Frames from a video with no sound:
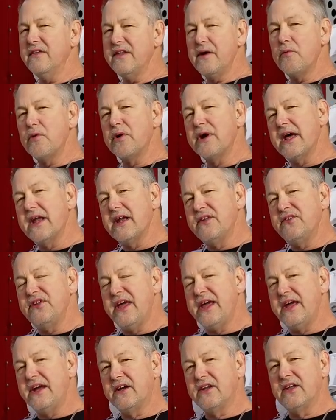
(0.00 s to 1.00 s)
they were kind of
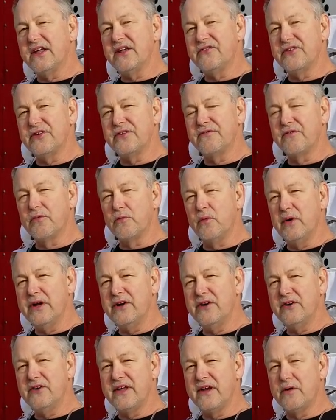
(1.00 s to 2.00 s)
staying clustered for winter.